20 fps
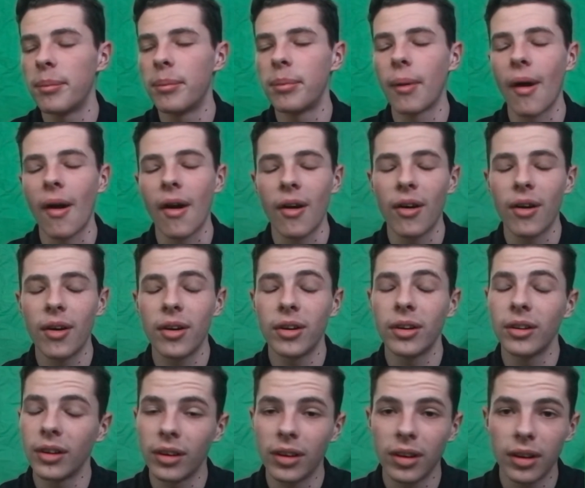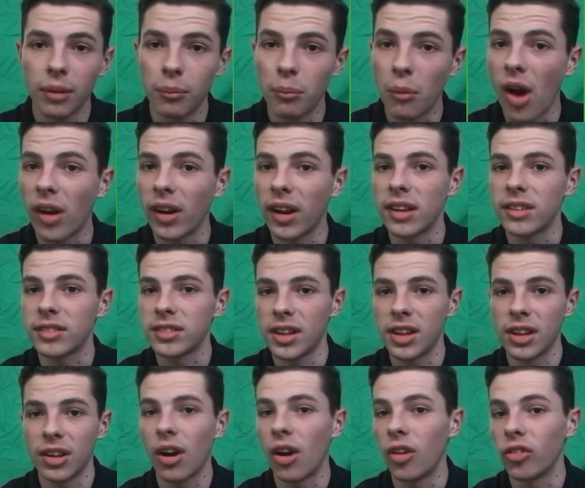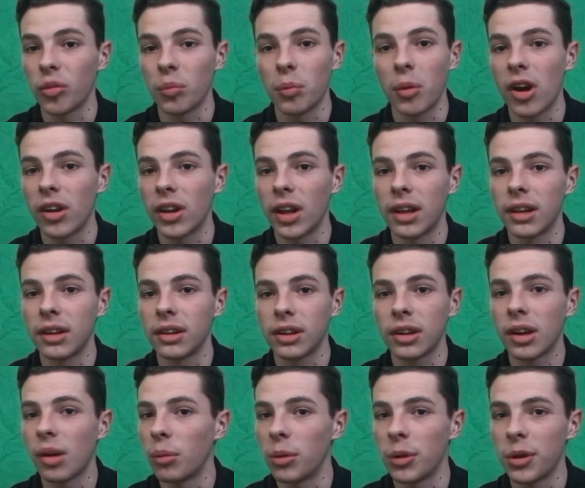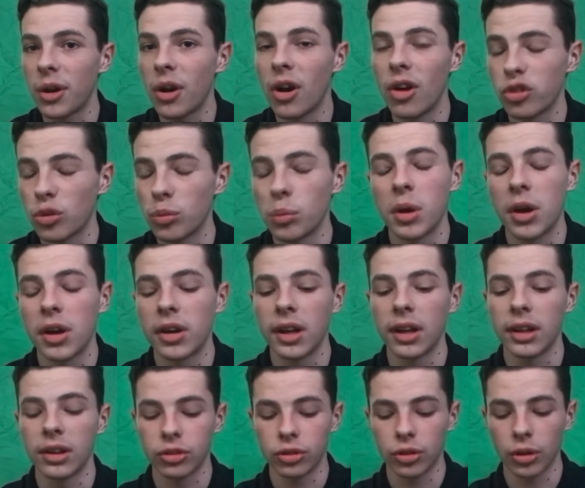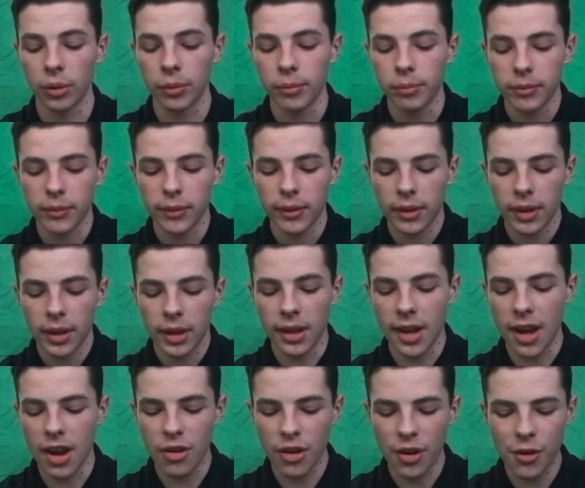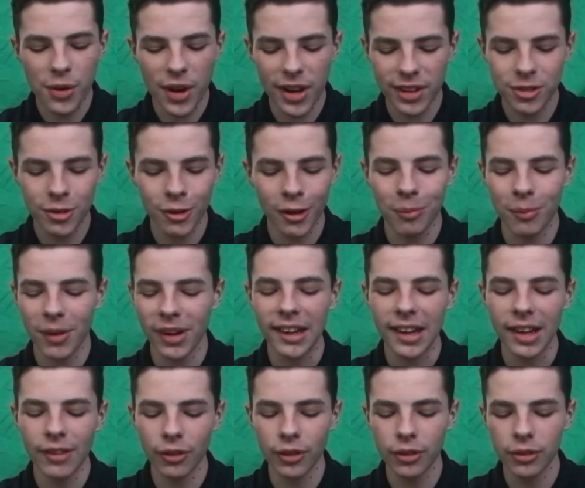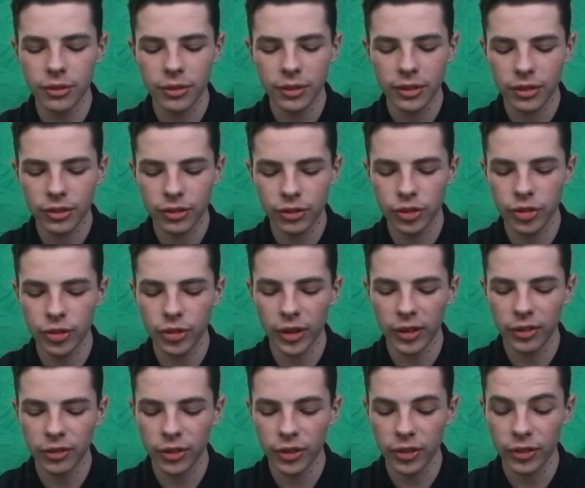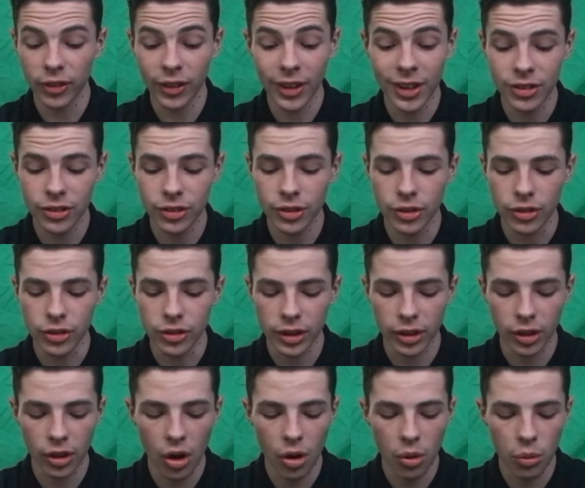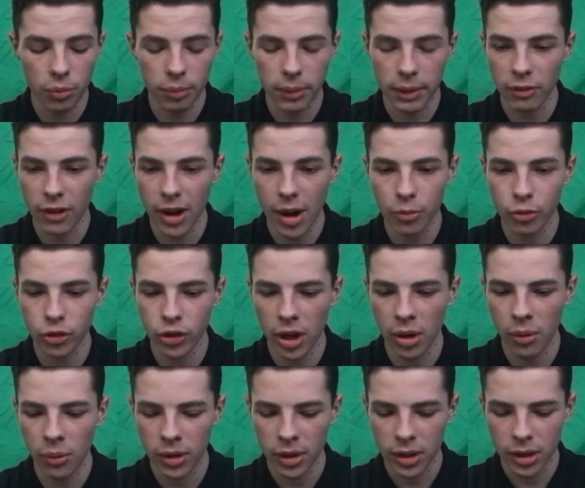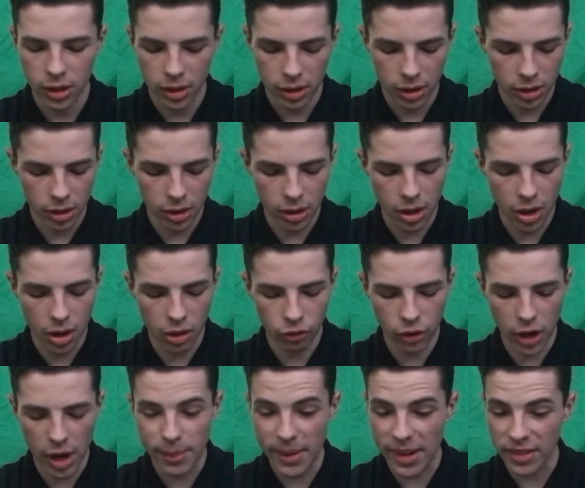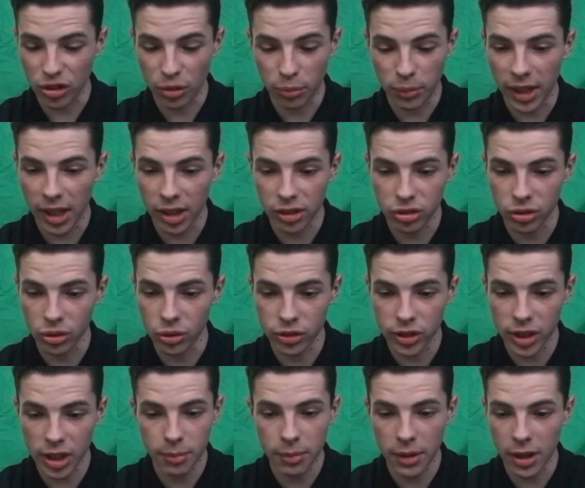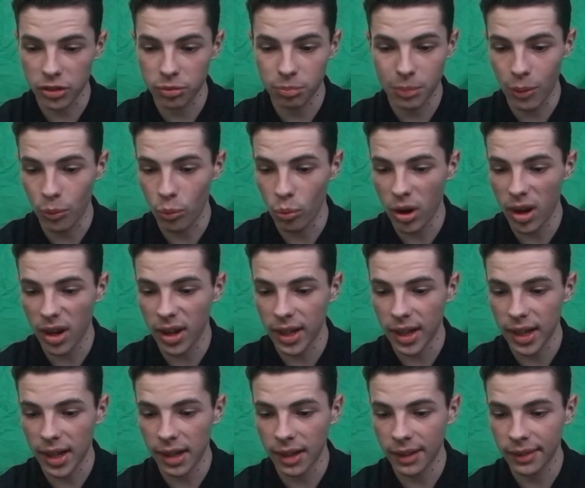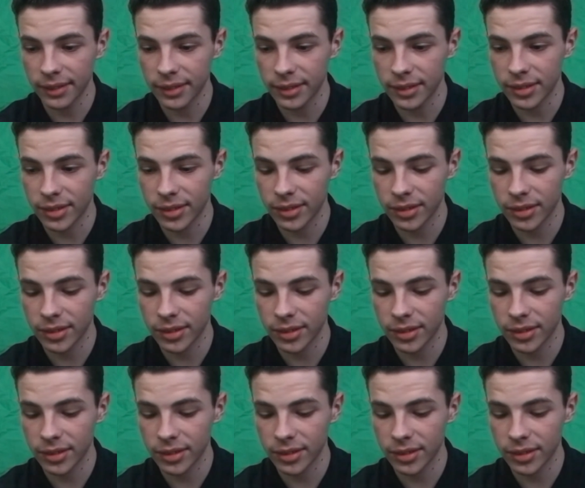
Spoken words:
but Martinelli's saying you can't drop Martinelli. You can't drop Martinelli. So yeah, if we had to look at my 11, for instance, in goal would be Ramsdale, right back Tomiyasu, centre backs Ben White and